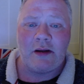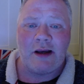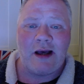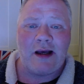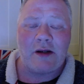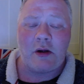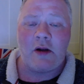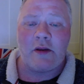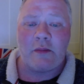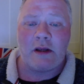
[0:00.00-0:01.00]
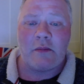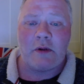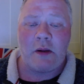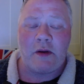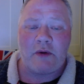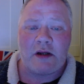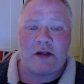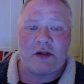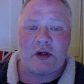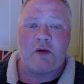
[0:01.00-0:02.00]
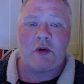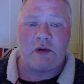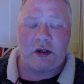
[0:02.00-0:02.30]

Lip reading: and other people on the right are already